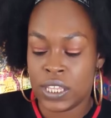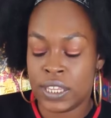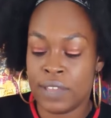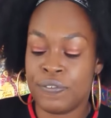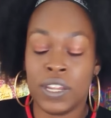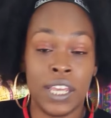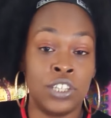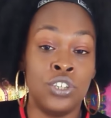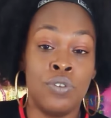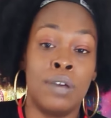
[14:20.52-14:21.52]
They feel like
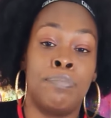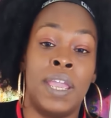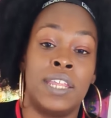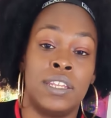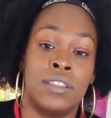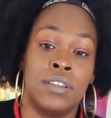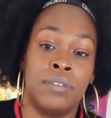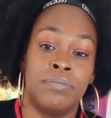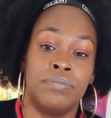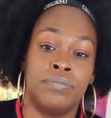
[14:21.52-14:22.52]
you abandoned
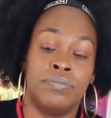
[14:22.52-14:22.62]
them.